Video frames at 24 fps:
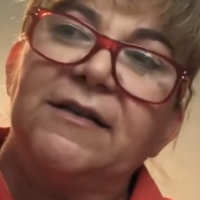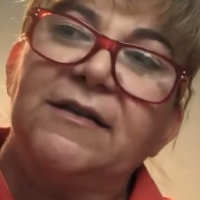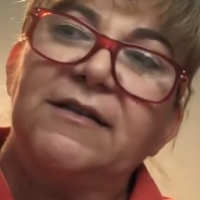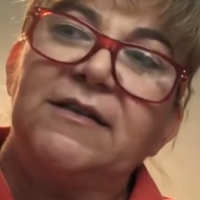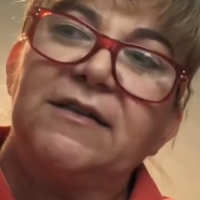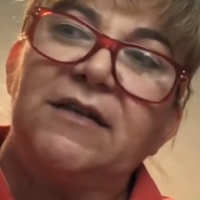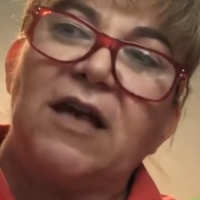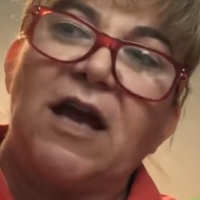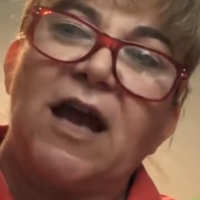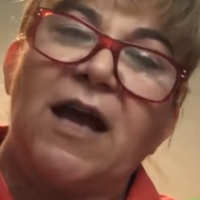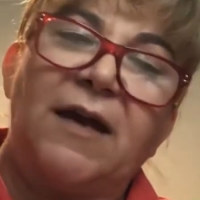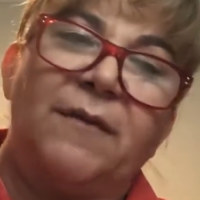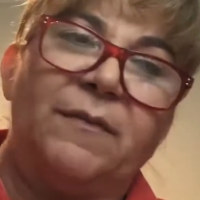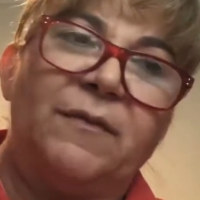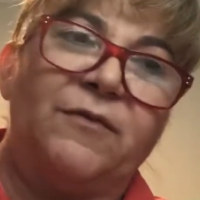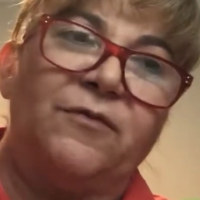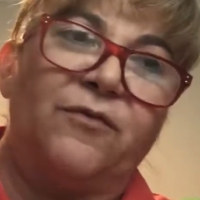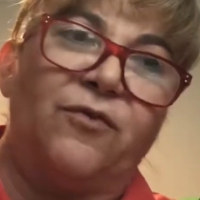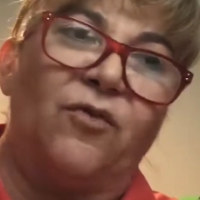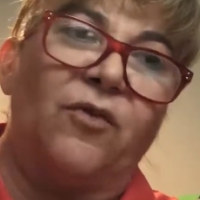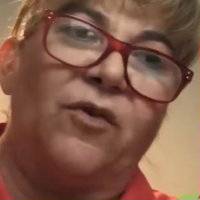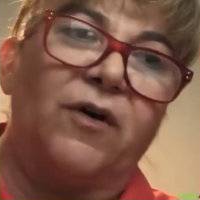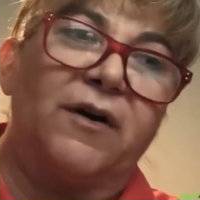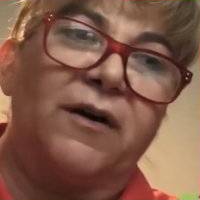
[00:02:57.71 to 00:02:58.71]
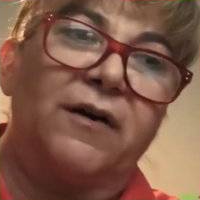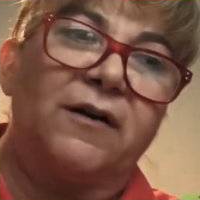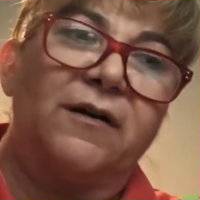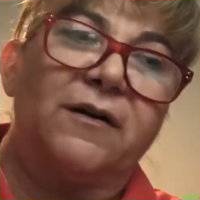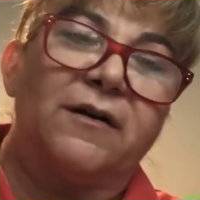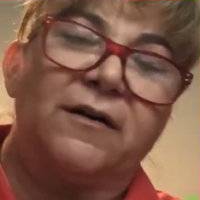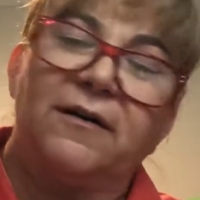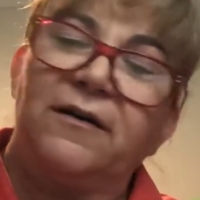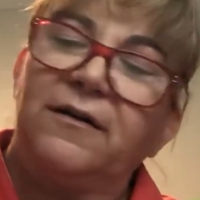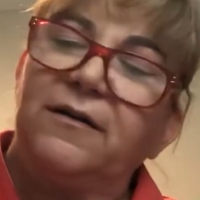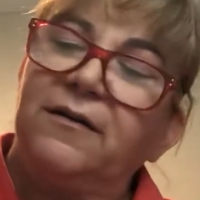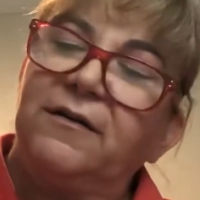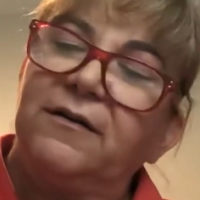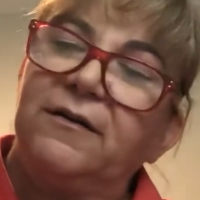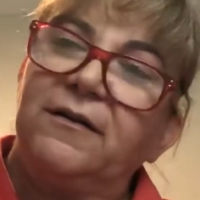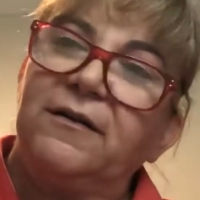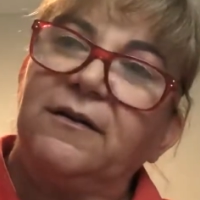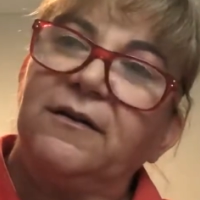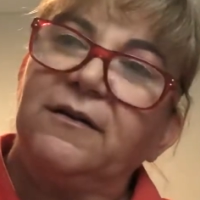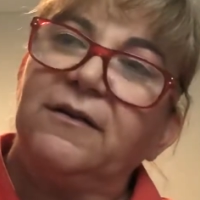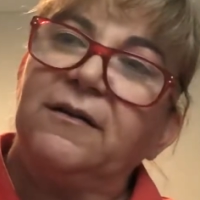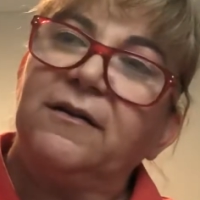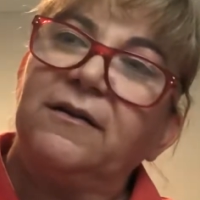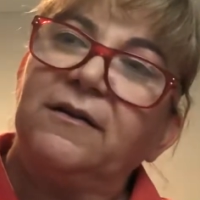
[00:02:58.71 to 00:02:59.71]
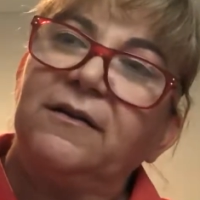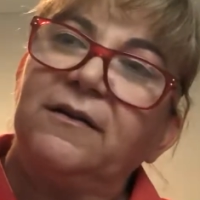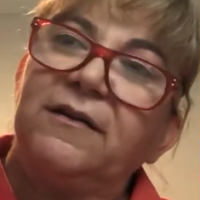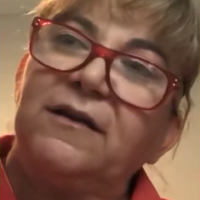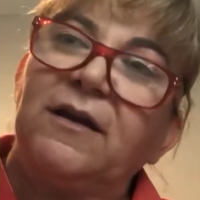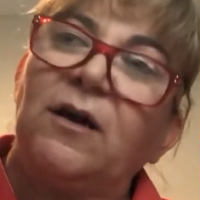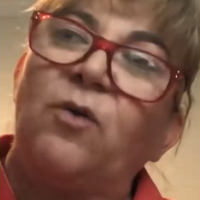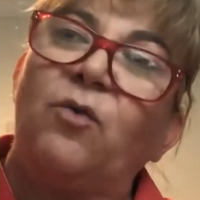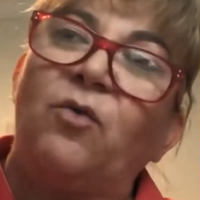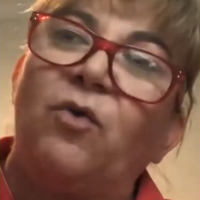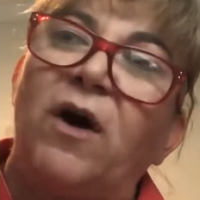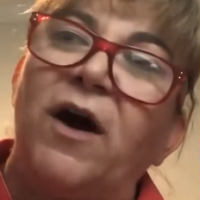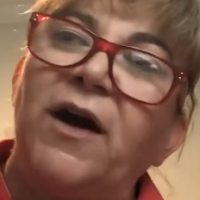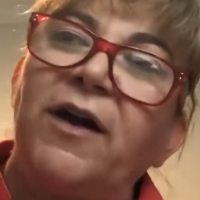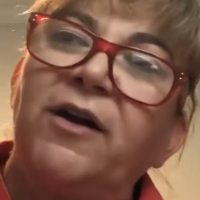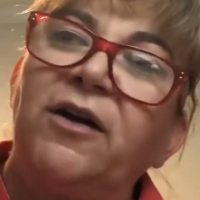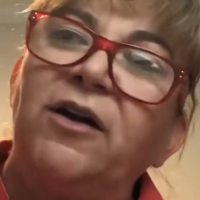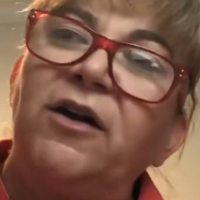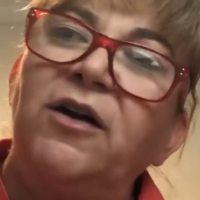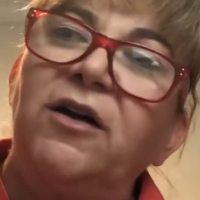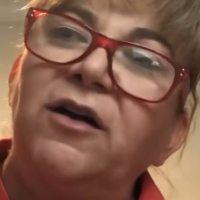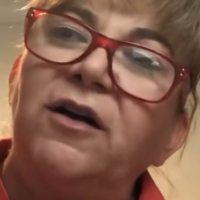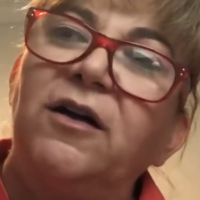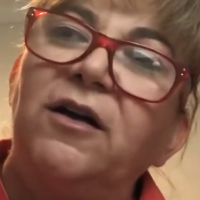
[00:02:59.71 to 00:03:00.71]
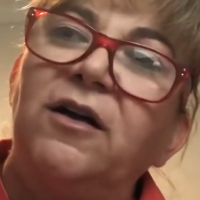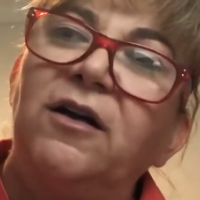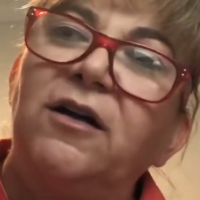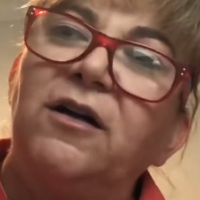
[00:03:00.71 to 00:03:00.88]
shake before the water